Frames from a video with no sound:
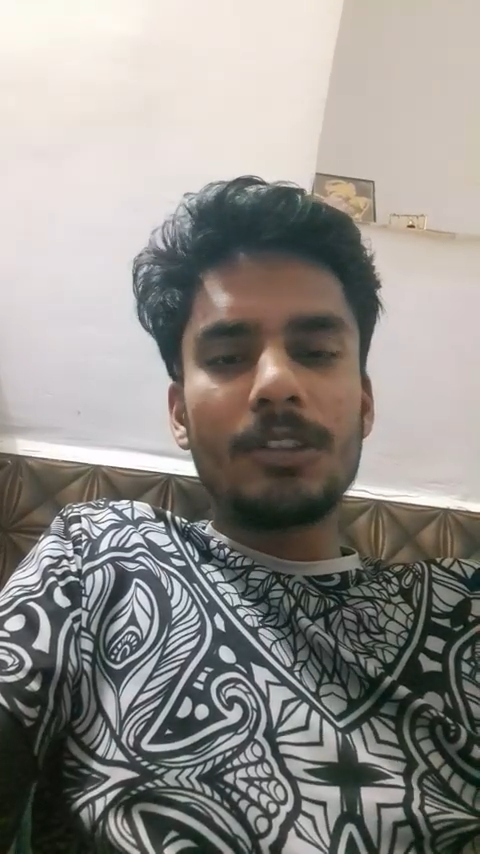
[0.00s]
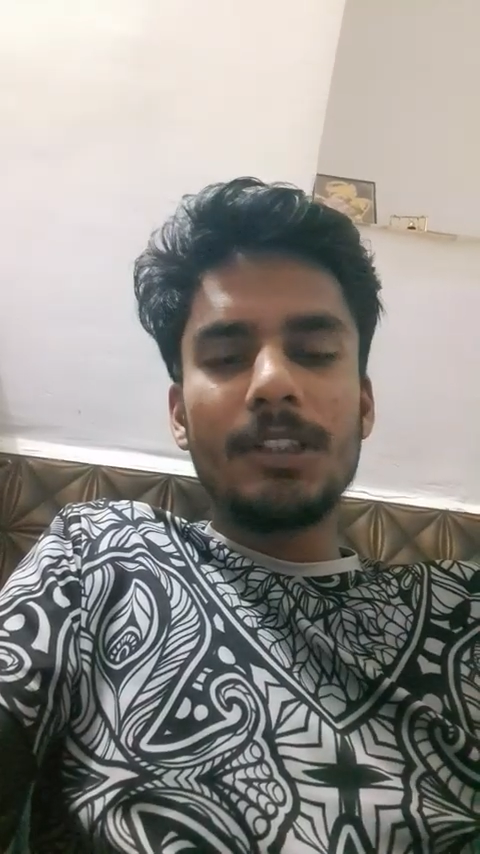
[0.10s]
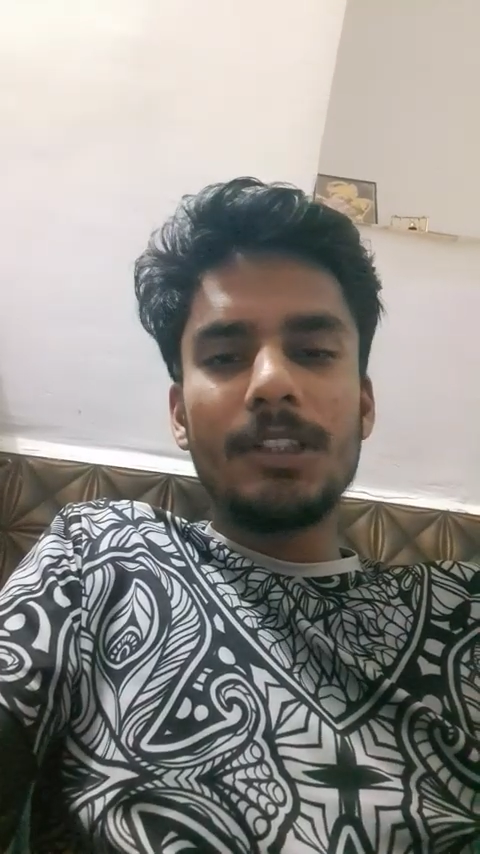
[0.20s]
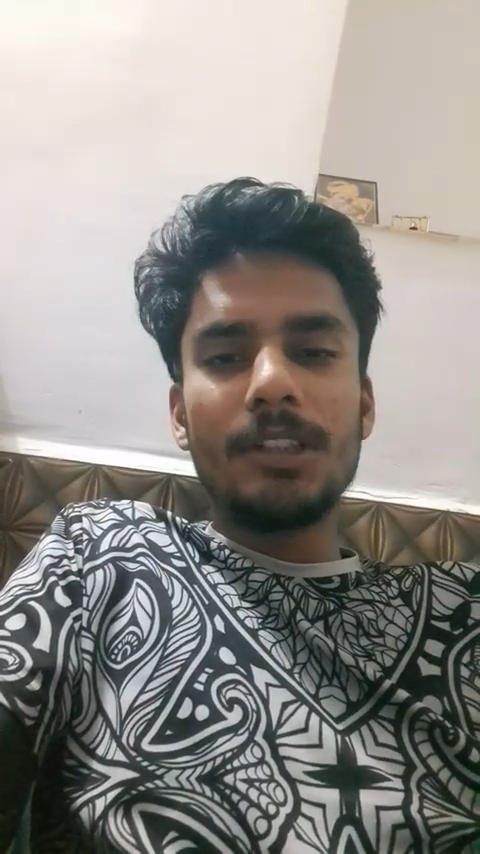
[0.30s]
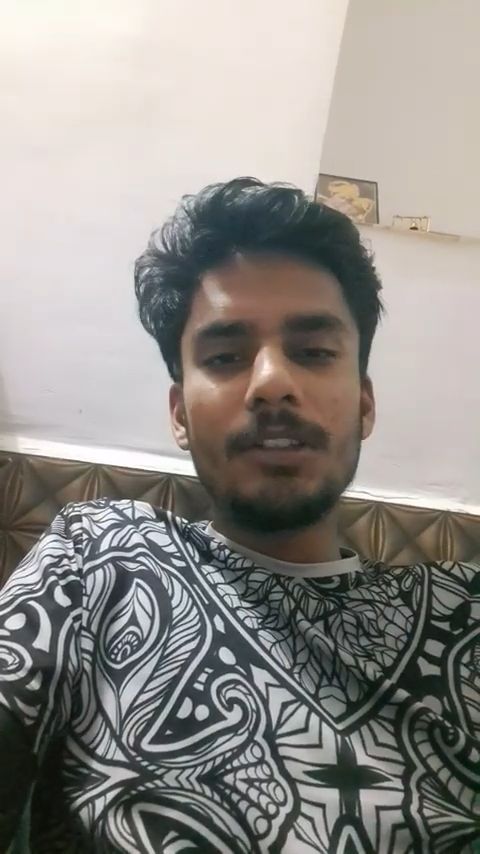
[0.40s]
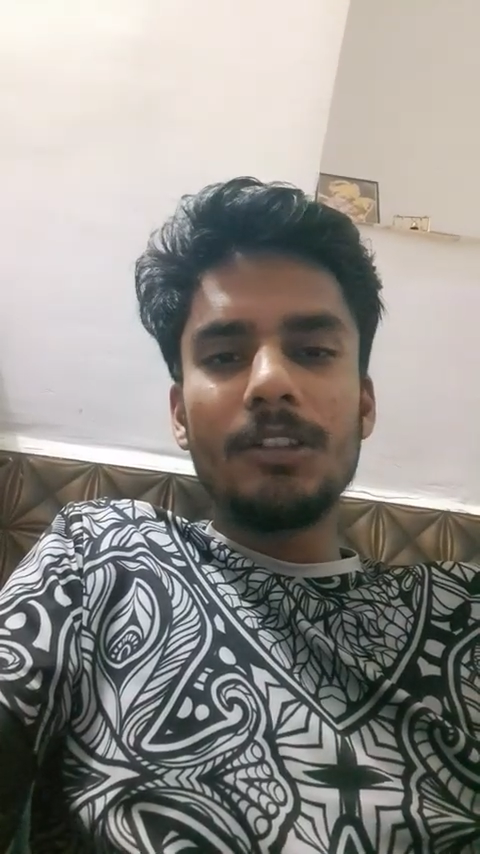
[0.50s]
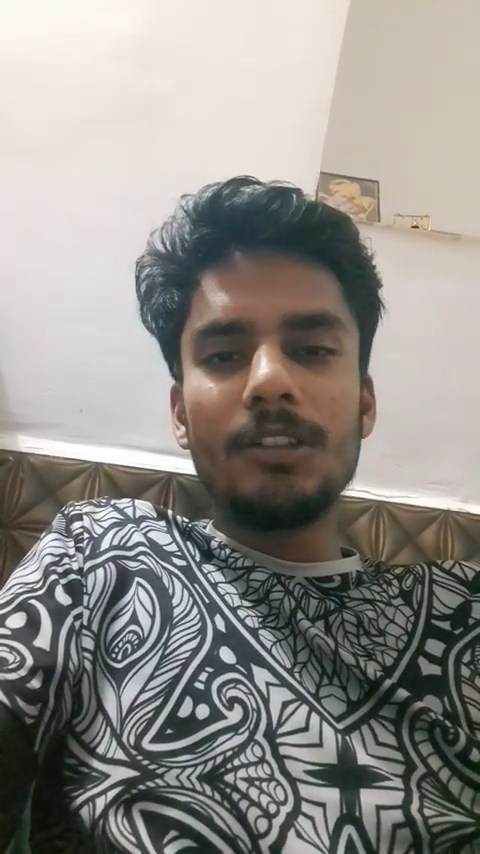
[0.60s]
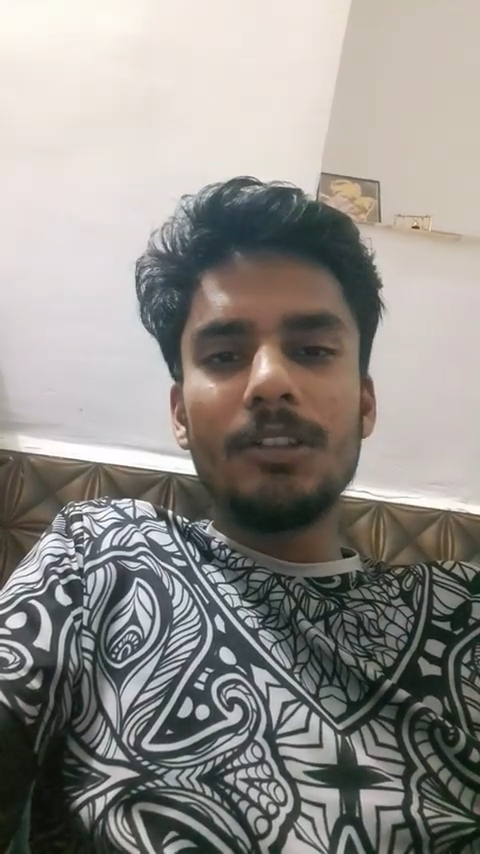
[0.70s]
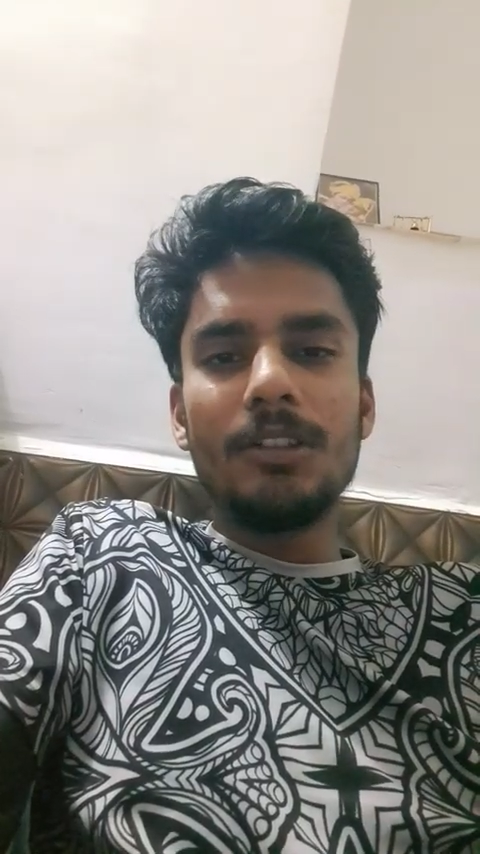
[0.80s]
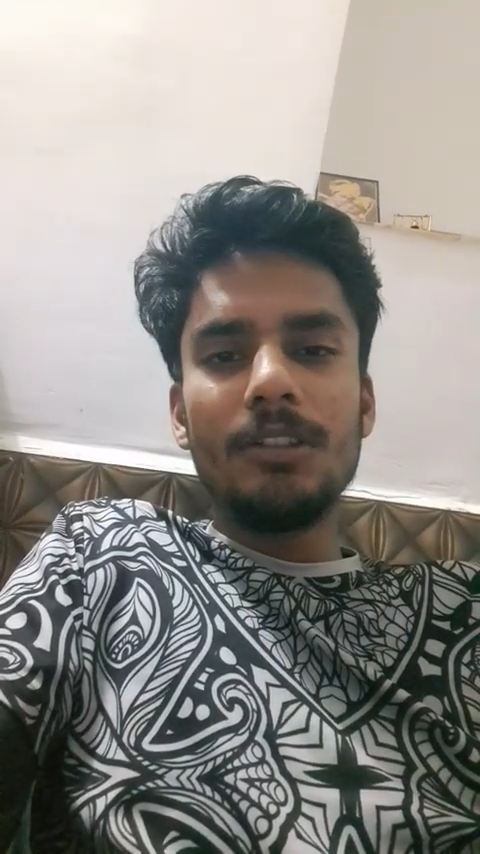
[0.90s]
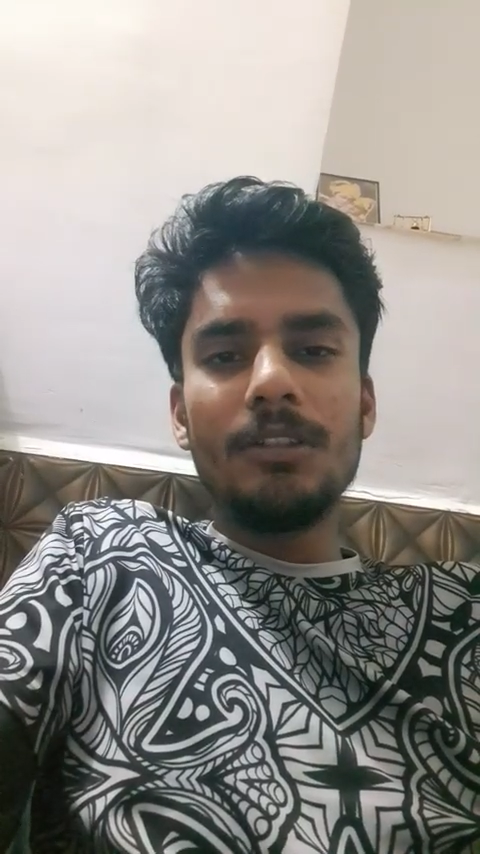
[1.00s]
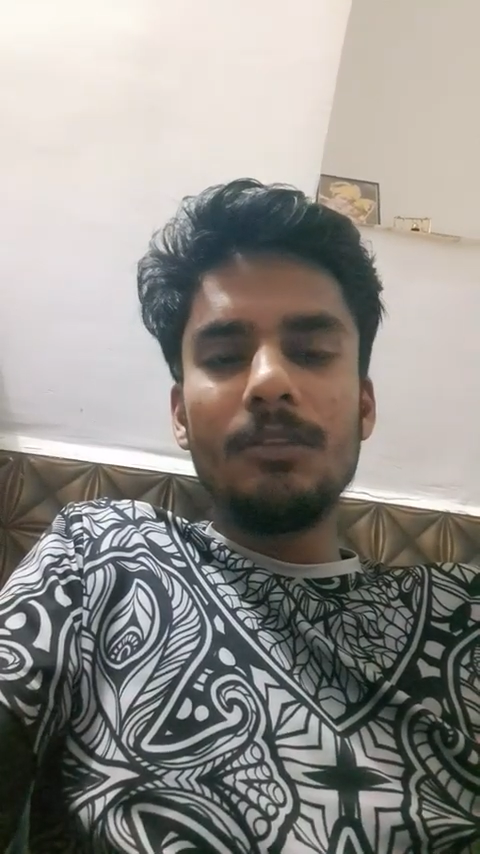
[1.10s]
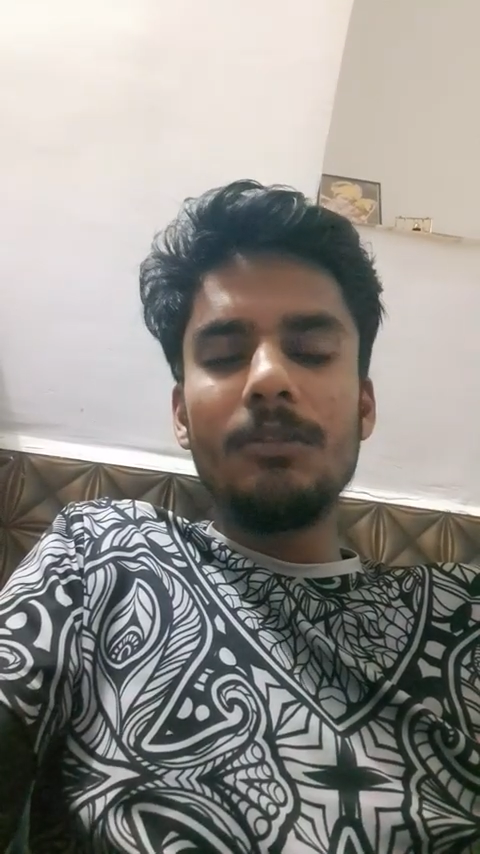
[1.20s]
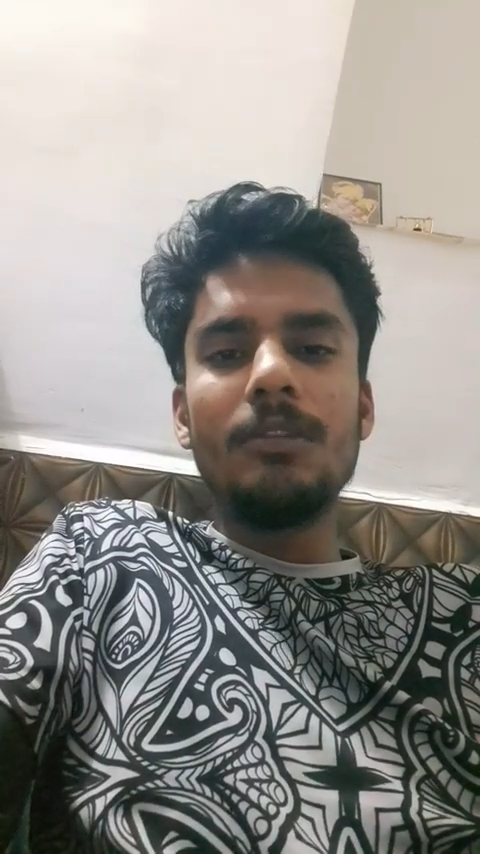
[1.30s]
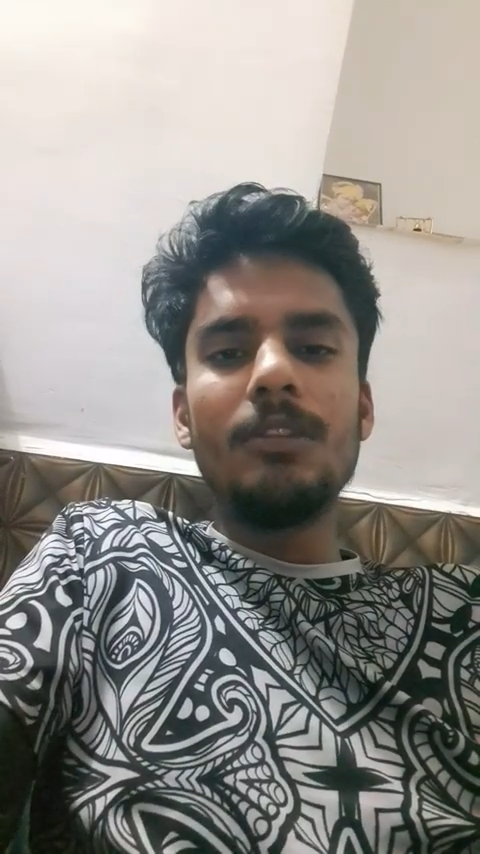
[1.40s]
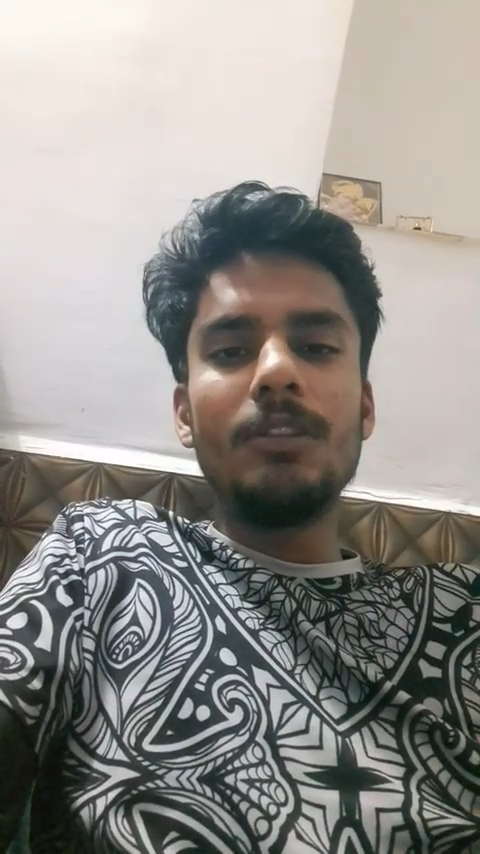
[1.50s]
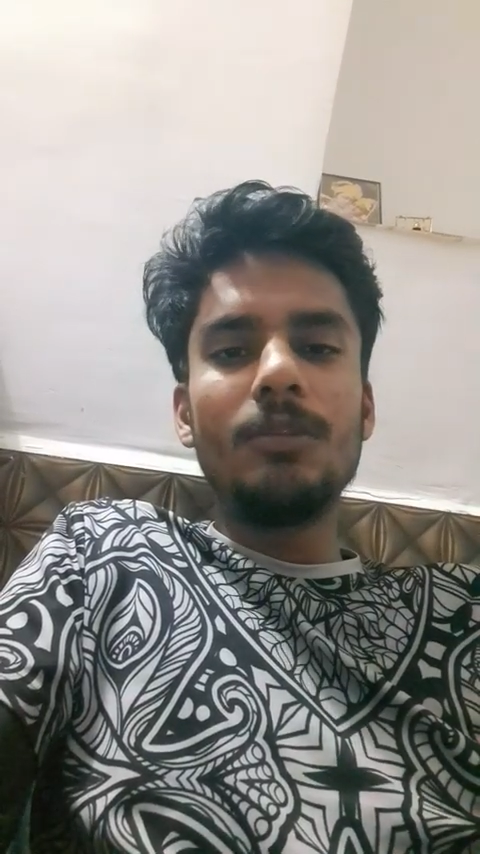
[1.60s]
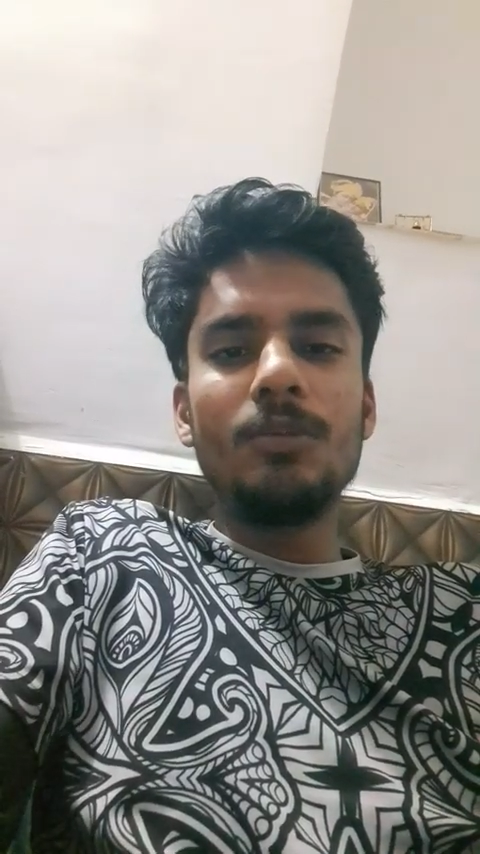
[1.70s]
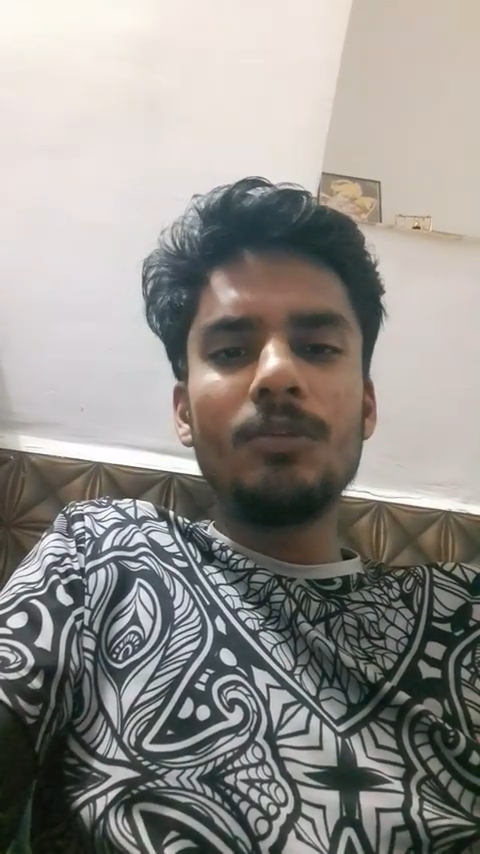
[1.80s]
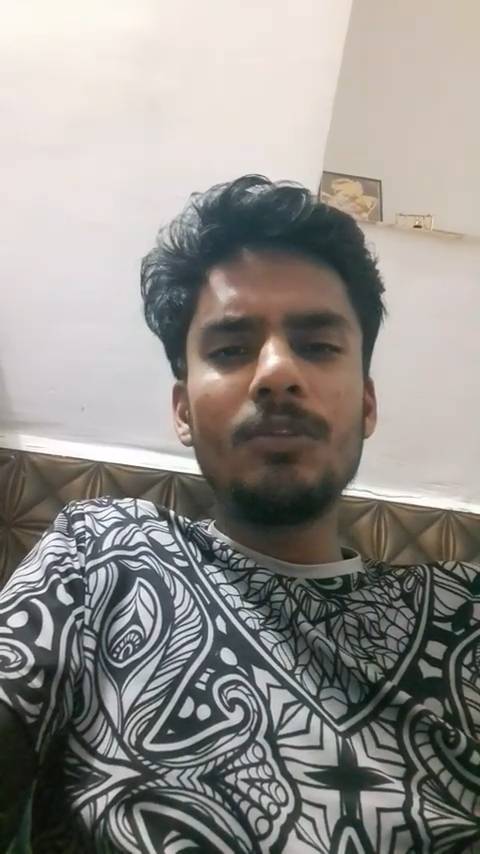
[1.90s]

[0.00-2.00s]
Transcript: like use